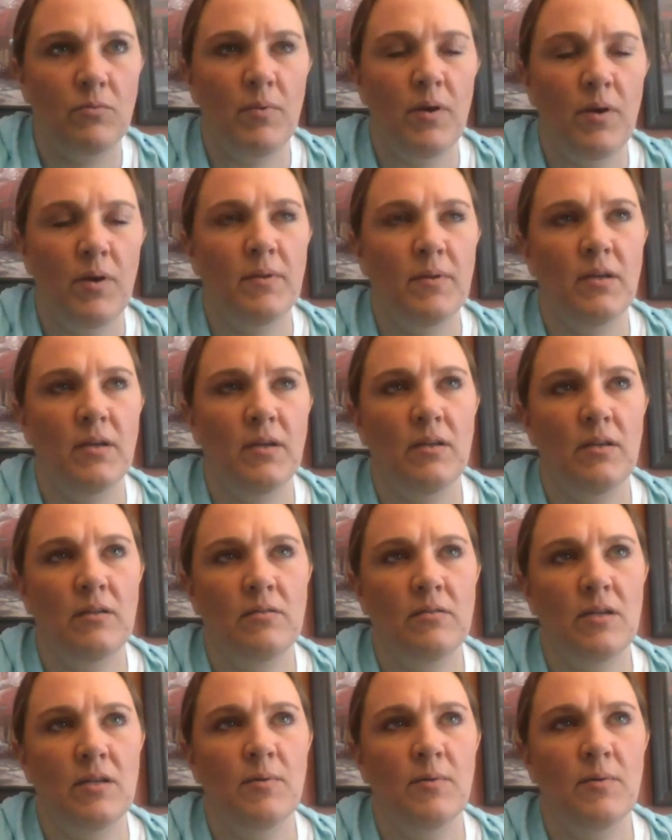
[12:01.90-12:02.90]

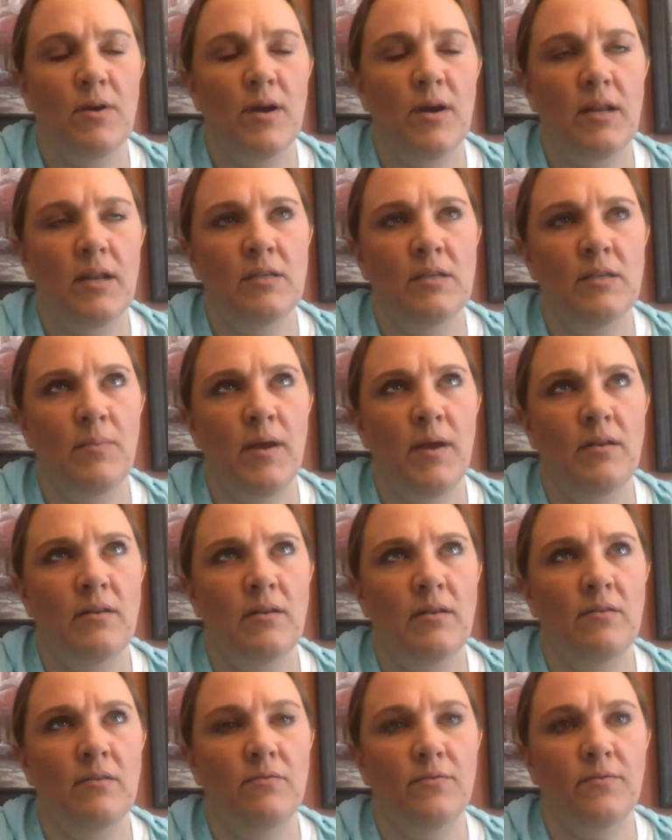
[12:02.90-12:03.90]
Republican, Democrat,
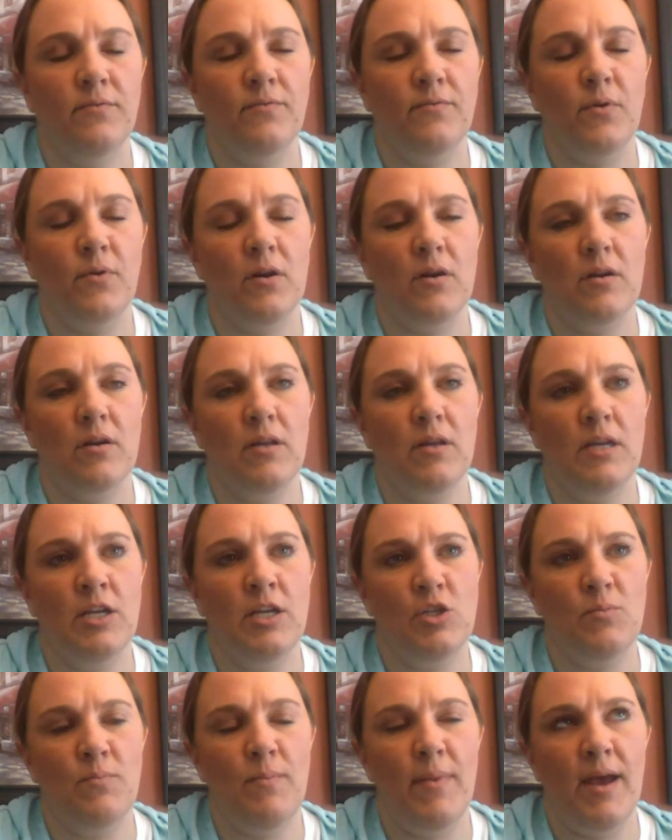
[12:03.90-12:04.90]
Independent for
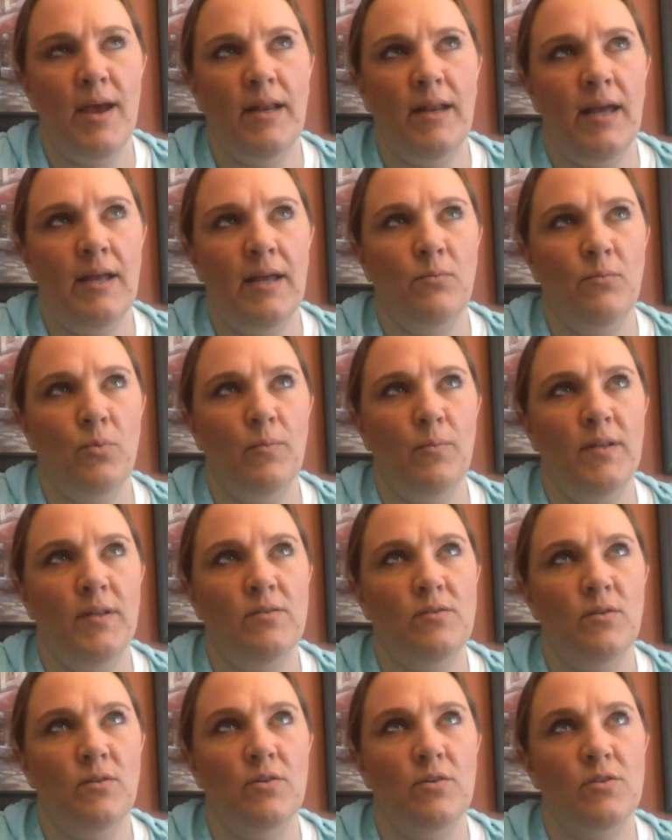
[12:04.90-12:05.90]
each man and woman.
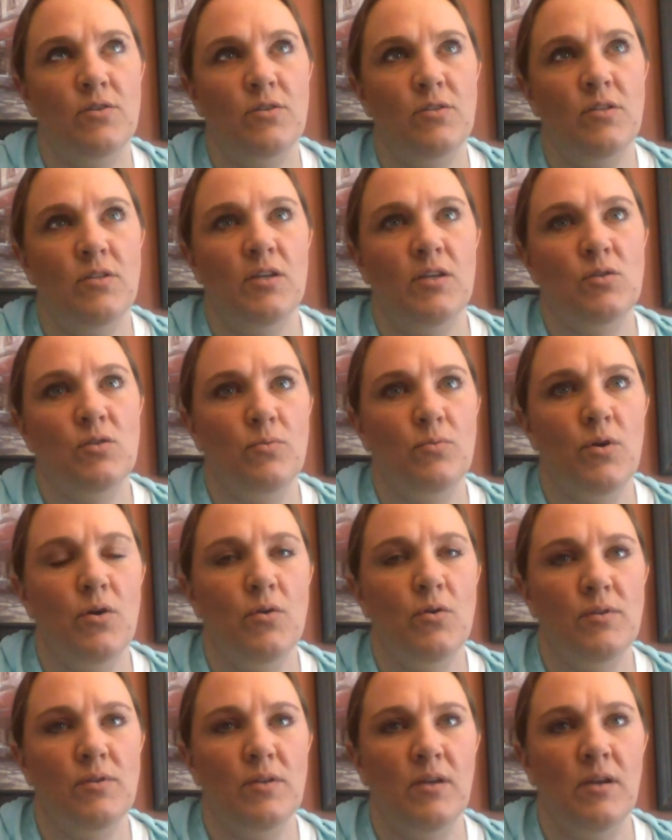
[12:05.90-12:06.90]
So there's 6
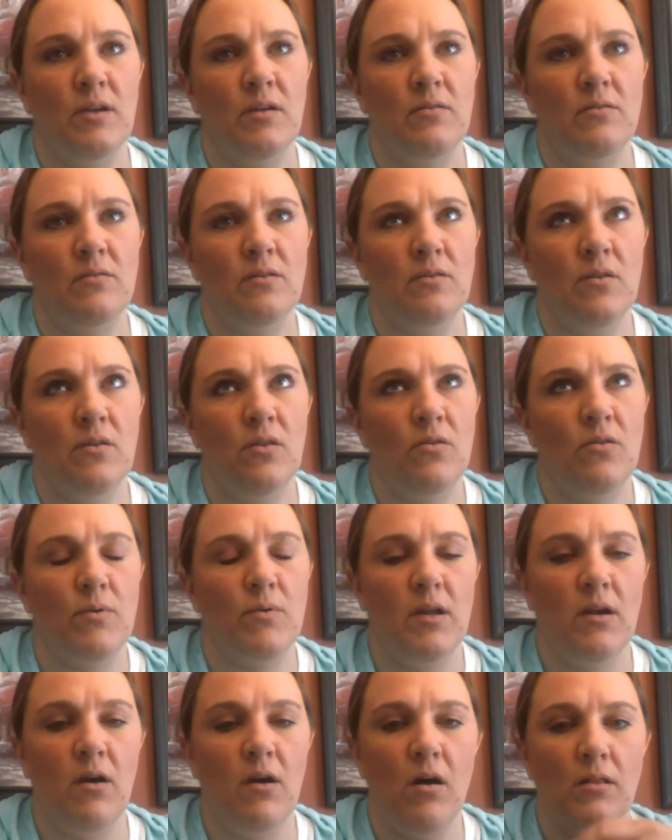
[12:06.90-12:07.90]
rows and
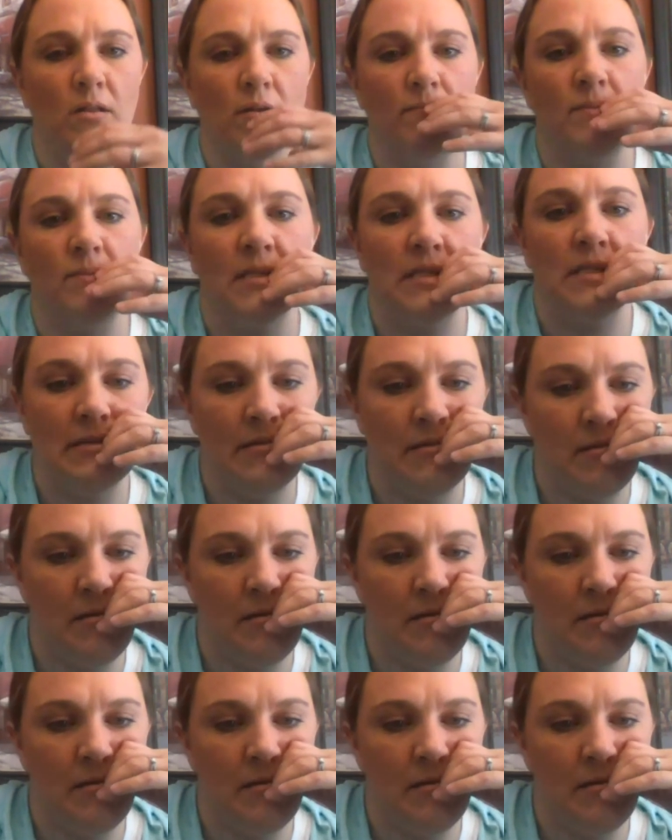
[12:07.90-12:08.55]
3 columns.